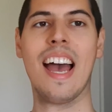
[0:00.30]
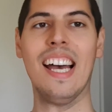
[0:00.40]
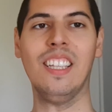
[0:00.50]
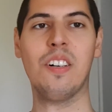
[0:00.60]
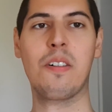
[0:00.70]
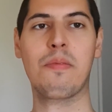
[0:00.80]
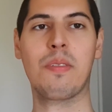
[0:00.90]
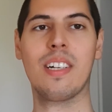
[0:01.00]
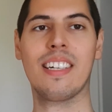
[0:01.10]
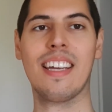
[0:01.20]
Hello
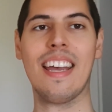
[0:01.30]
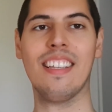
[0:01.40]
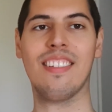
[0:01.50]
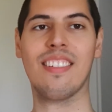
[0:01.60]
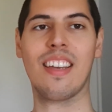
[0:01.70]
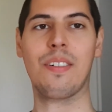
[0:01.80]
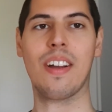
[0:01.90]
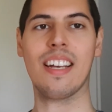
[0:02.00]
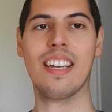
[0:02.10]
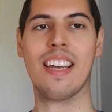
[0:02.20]
everyone, it's Slay
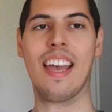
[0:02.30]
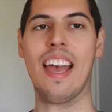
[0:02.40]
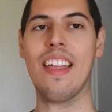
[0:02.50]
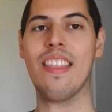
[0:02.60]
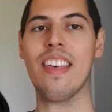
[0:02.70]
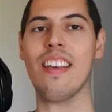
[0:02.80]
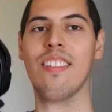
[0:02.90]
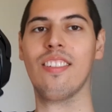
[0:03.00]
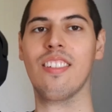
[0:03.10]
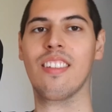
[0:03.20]
Ready, and
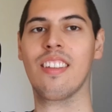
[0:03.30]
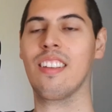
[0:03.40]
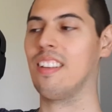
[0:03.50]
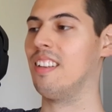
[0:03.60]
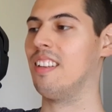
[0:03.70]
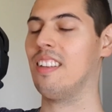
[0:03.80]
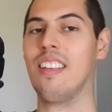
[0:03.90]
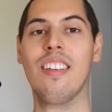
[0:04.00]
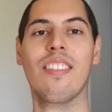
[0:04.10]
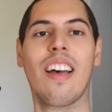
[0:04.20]
this
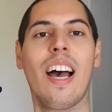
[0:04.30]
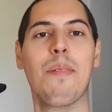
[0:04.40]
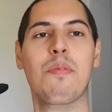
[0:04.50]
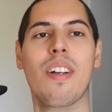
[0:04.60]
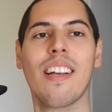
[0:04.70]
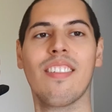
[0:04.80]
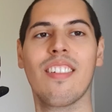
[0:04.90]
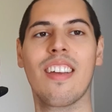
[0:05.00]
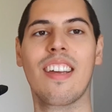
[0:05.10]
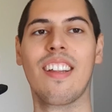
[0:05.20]
is the HyperX
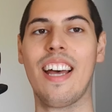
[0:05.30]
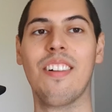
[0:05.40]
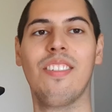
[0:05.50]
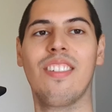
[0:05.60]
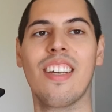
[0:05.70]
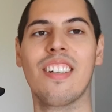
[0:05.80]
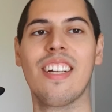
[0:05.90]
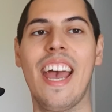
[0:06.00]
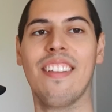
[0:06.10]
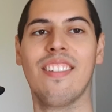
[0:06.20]
Cloud Stinger
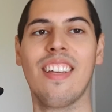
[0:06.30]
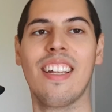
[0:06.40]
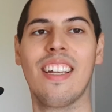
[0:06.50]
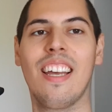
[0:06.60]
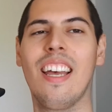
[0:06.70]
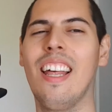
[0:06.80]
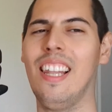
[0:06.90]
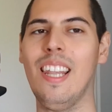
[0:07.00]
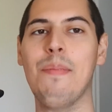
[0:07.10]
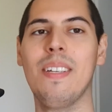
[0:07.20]
headset.
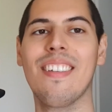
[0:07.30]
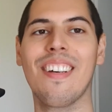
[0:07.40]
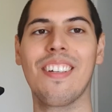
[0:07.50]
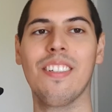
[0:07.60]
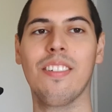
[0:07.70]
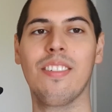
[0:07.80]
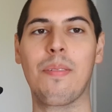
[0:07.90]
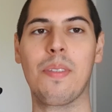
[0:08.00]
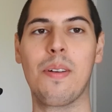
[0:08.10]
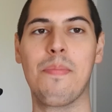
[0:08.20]
Let me tell you a little
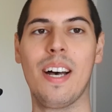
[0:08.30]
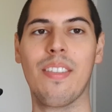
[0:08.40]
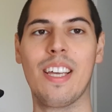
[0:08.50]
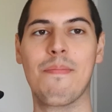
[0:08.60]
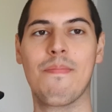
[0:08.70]
something about them.